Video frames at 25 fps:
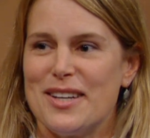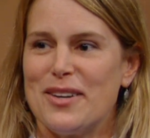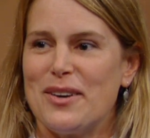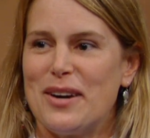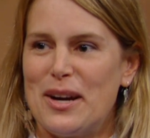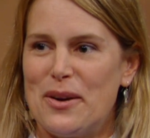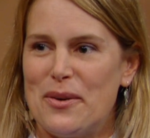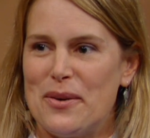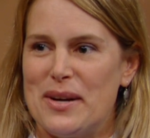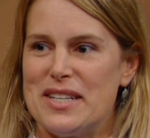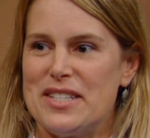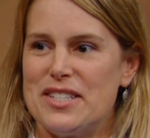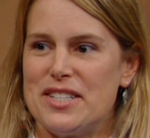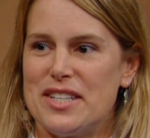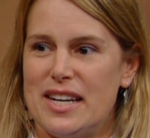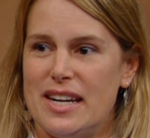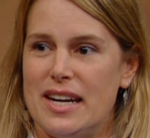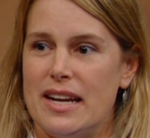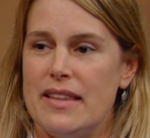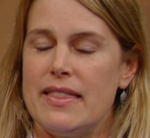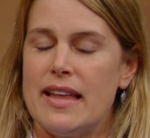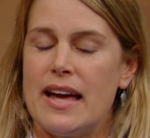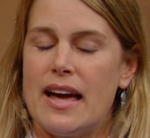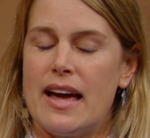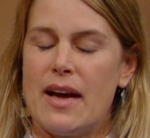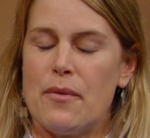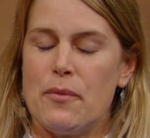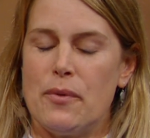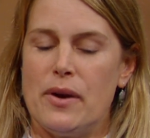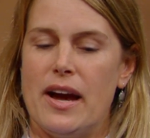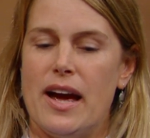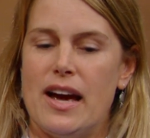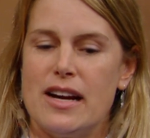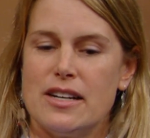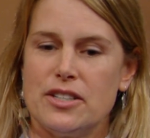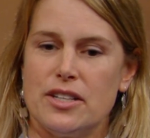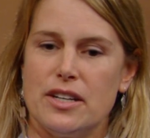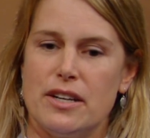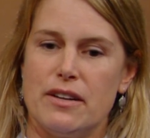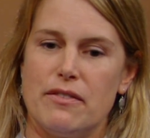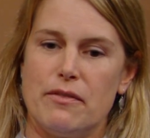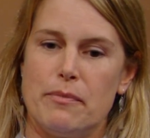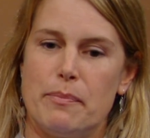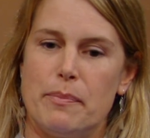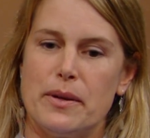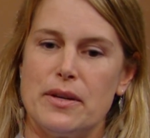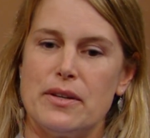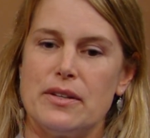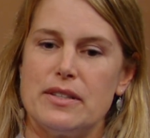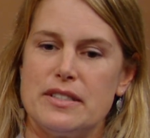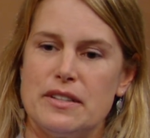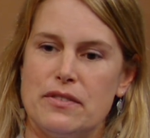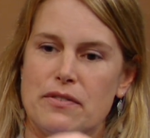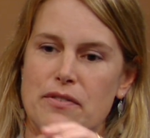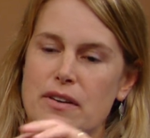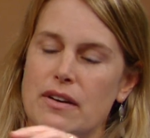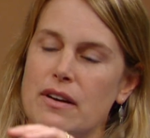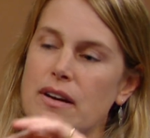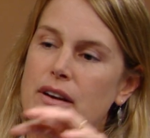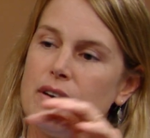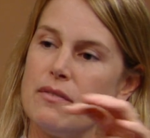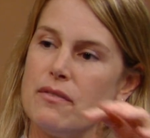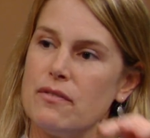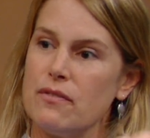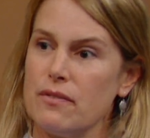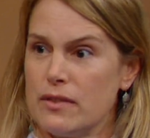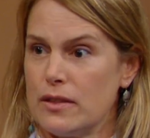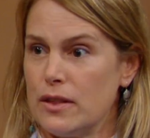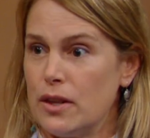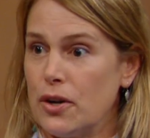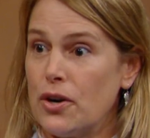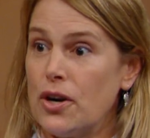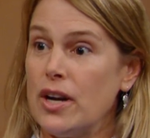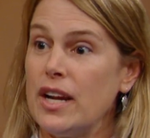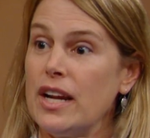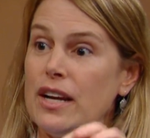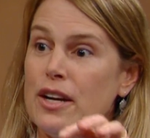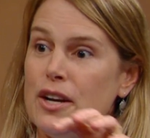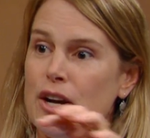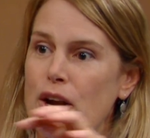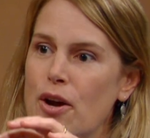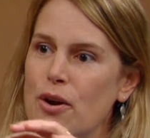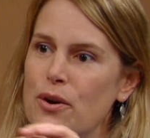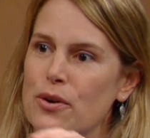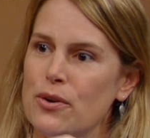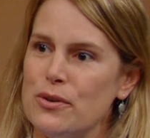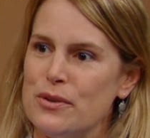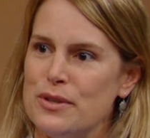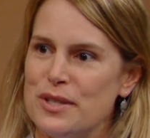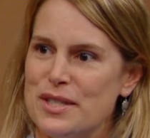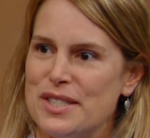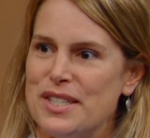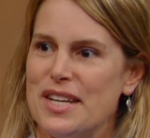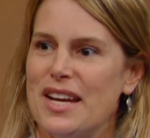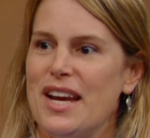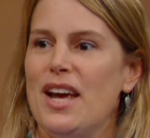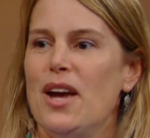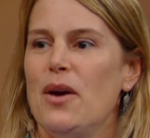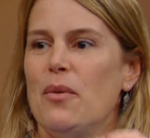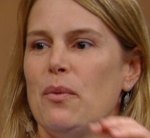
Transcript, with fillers: great question. And that we actually have built different learning nodes mm -hmm.